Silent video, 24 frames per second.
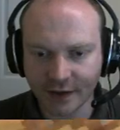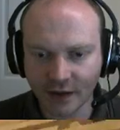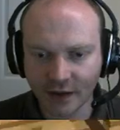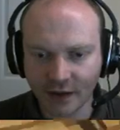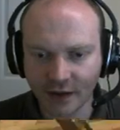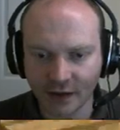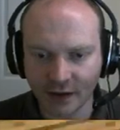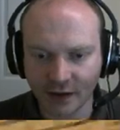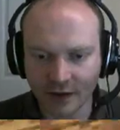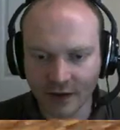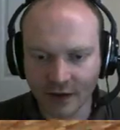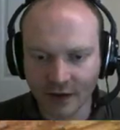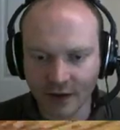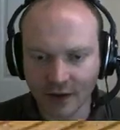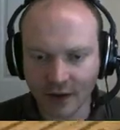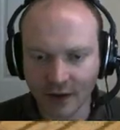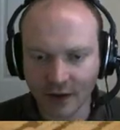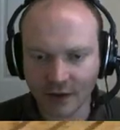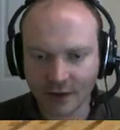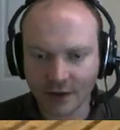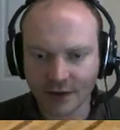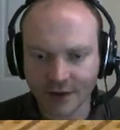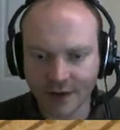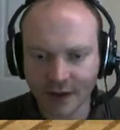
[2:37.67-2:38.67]
Oh,
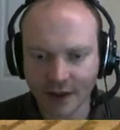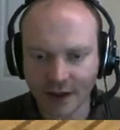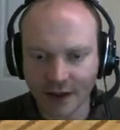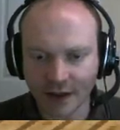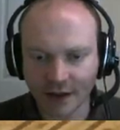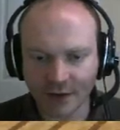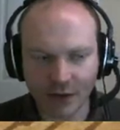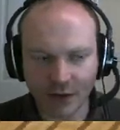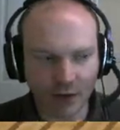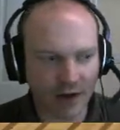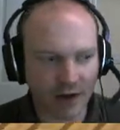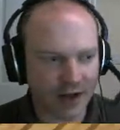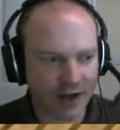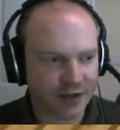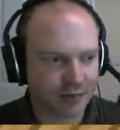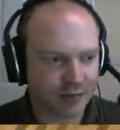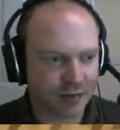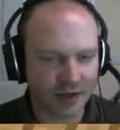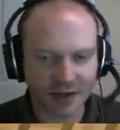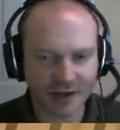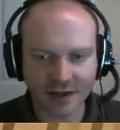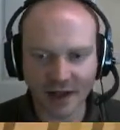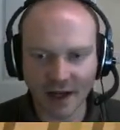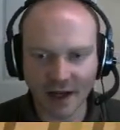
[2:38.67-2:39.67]
I'm going to say I'll leave the rest,
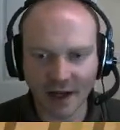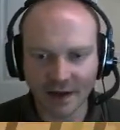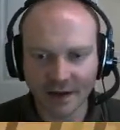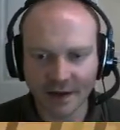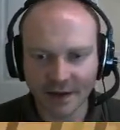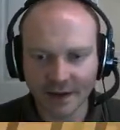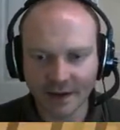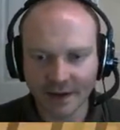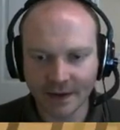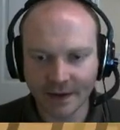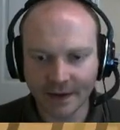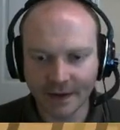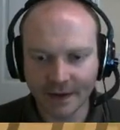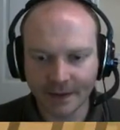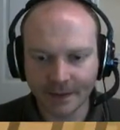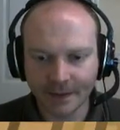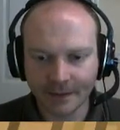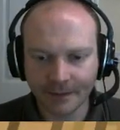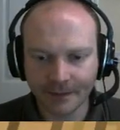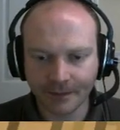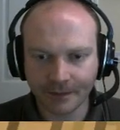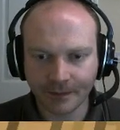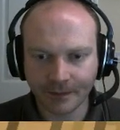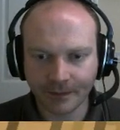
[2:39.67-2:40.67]
but it's there.
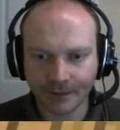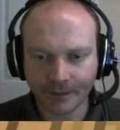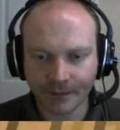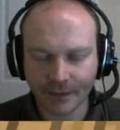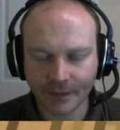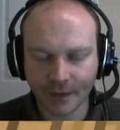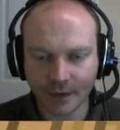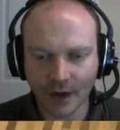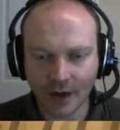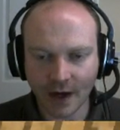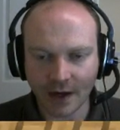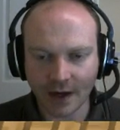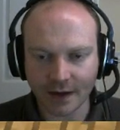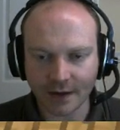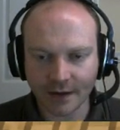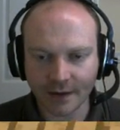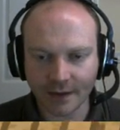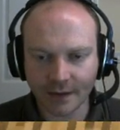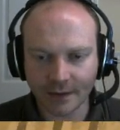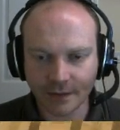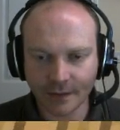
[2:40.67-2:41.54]
Right.